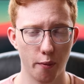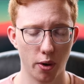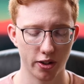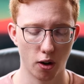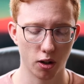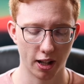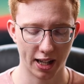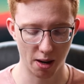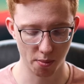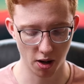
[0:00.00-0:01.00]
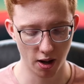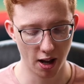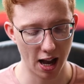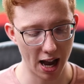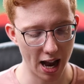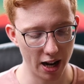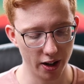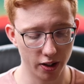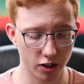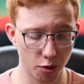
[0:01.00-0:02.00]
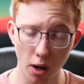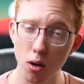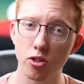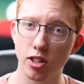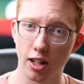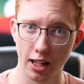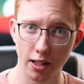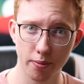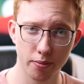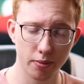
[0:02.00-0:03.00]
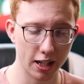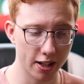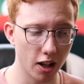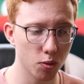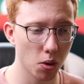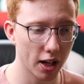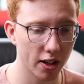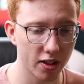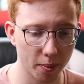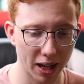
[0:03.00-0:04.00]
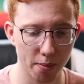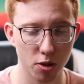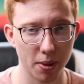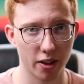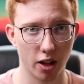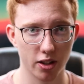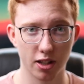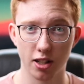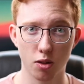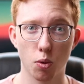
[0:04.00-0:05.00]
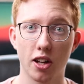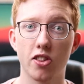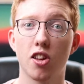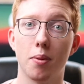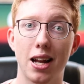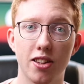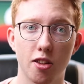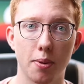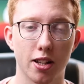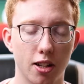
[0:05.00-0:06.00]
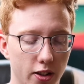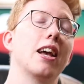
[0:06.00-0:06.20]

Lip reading: whilst they're holding their camera, and supposedly it does work in some cameras better than others, and it does work in some lenses better than others.